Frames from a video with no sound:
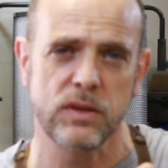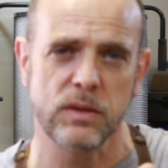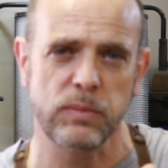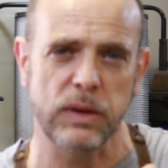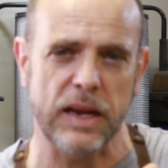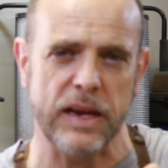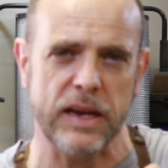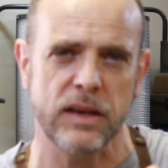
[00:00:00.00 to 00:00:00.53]
the
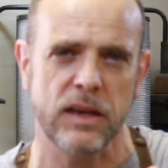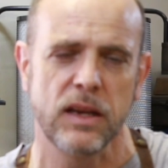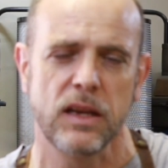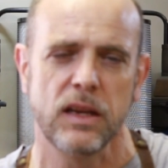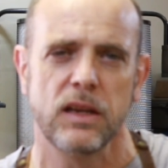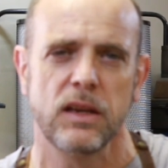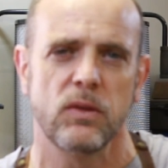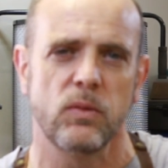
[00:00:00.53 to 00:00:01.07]
blade,
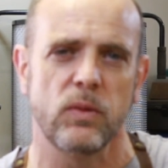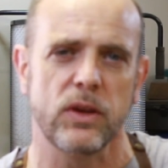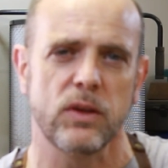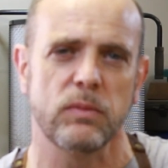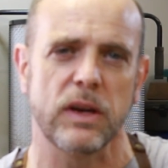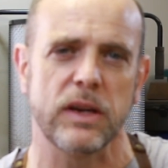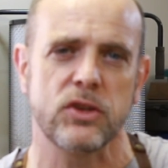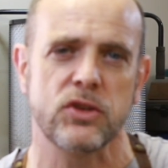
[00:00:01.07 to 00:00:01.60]
where you
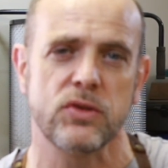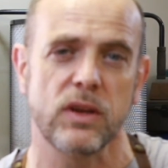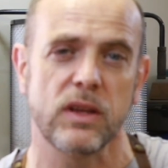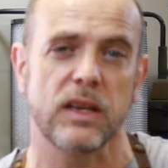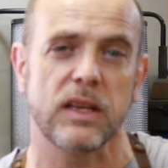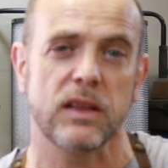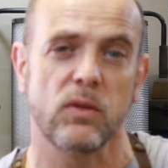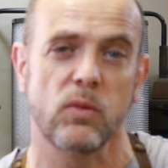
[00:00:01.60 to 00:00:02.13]
make sure
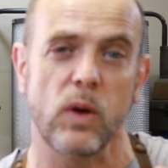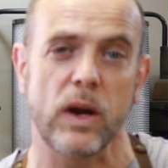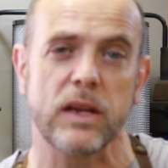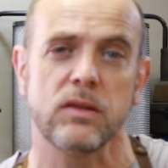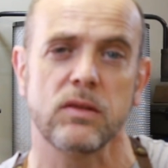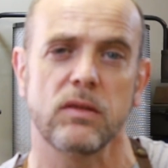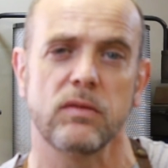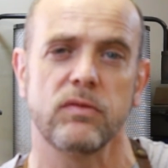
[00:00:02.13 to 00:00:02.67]
that the
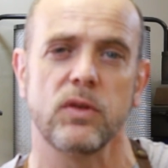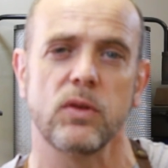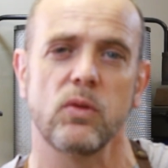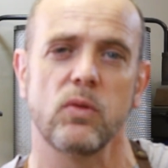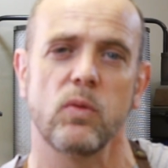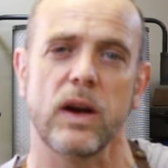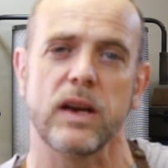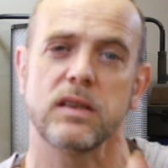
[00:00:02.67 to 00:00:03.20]
weight of
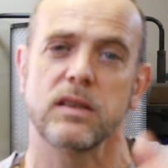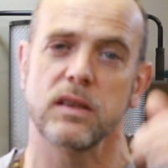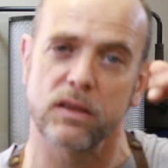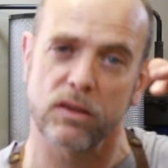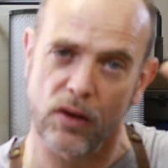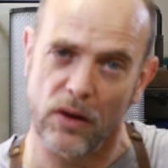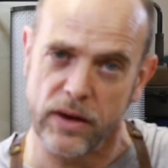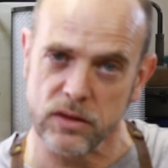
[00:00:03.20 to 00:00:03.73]
your waste
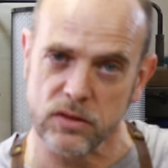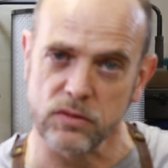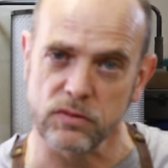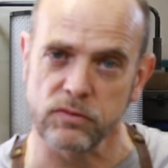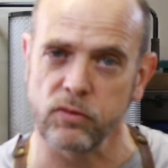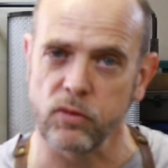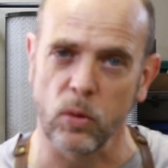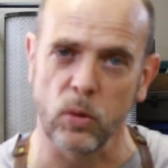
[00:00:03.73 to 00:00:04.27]
is going to
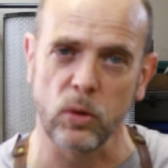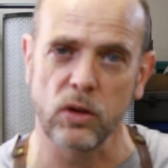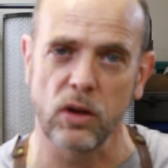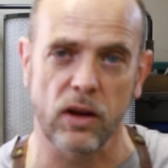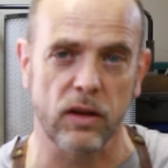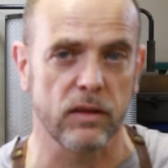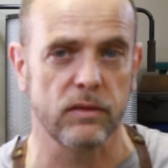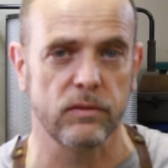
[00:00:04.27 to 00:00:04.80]

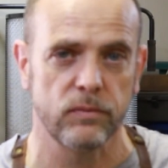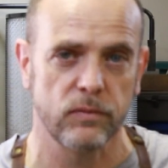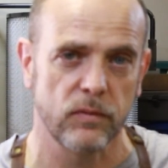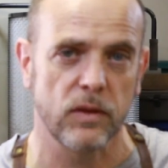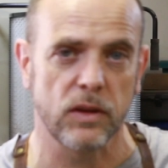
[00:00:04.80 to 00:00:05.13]
fall on